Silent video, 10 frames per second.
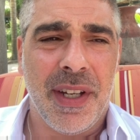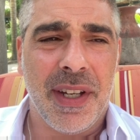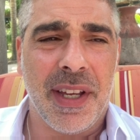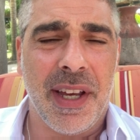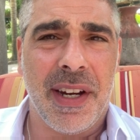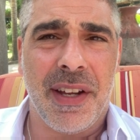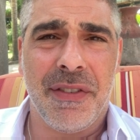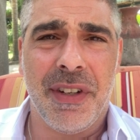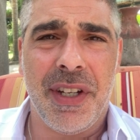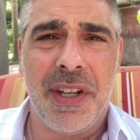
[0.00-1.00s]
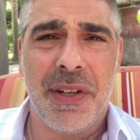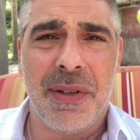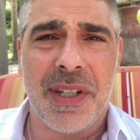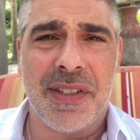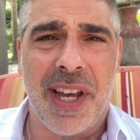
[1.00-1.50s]
again, I don't really know
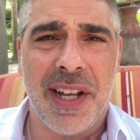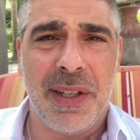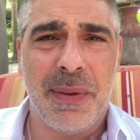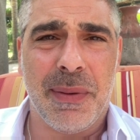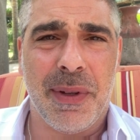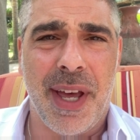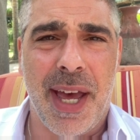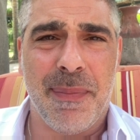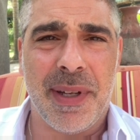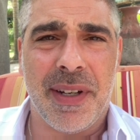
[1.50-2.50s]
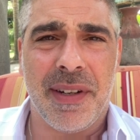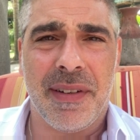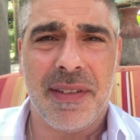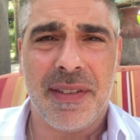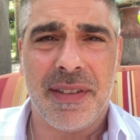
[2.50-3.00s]
exactly what will
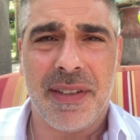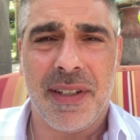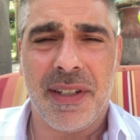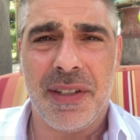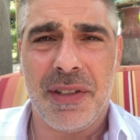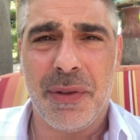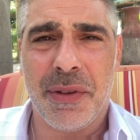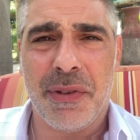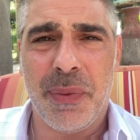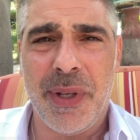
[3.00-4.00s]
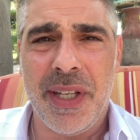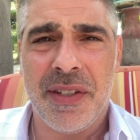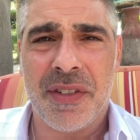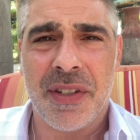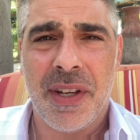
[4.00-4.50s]
happen in 2 or 3
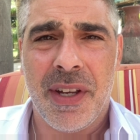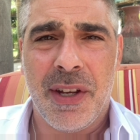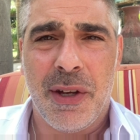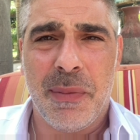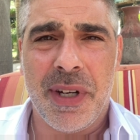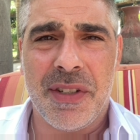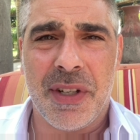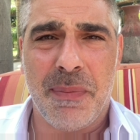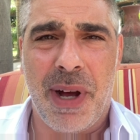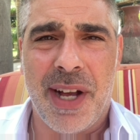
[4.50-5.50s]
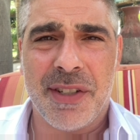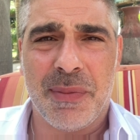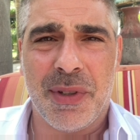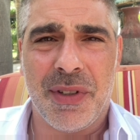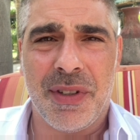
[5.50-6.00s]
weeks, but is it
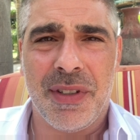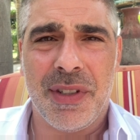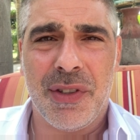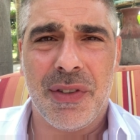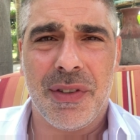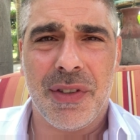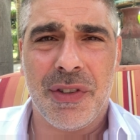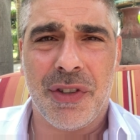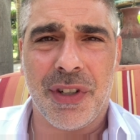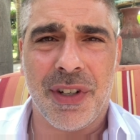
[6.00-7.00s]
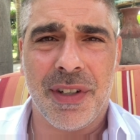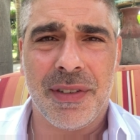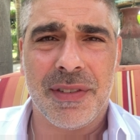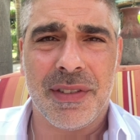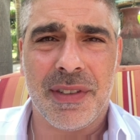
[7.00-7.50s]
possible?
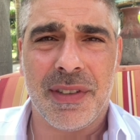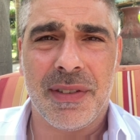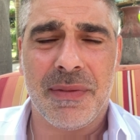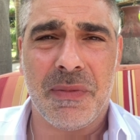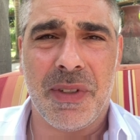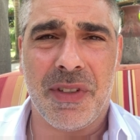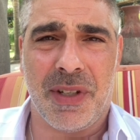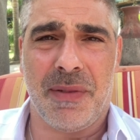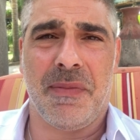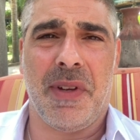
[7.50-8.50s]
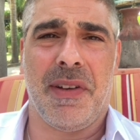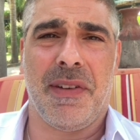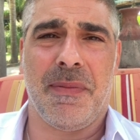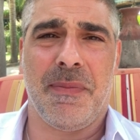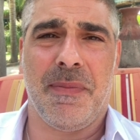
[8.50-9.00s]
Sure. Is it
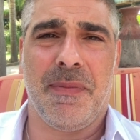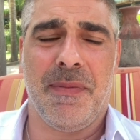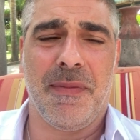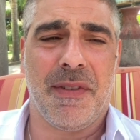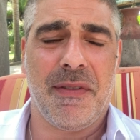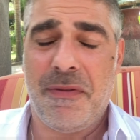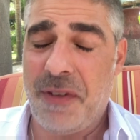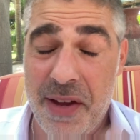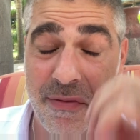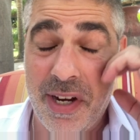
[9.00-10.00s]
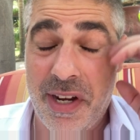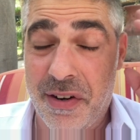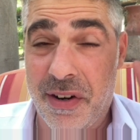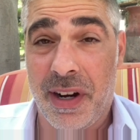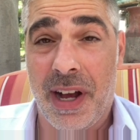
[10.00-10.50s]
a favorite
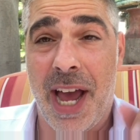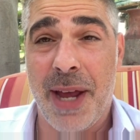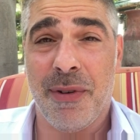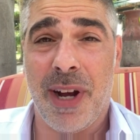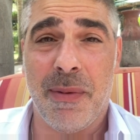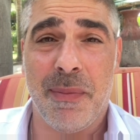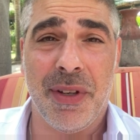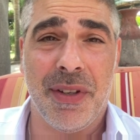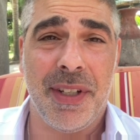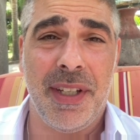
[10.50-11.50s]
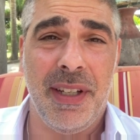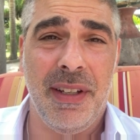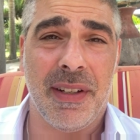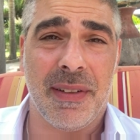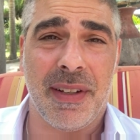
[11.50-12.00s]
or a high
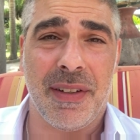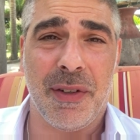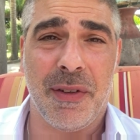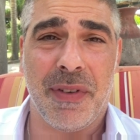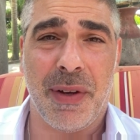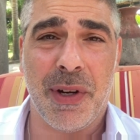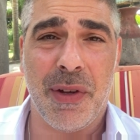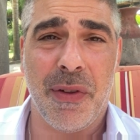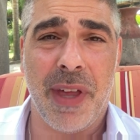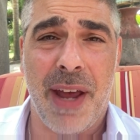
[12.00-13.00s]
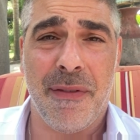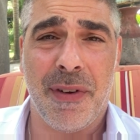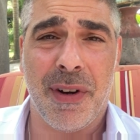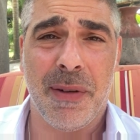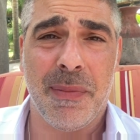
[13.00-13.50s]
probability? I don't know if I would go that
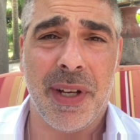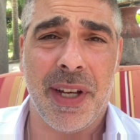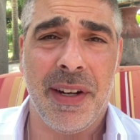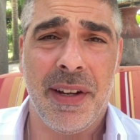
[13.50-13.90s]
far, but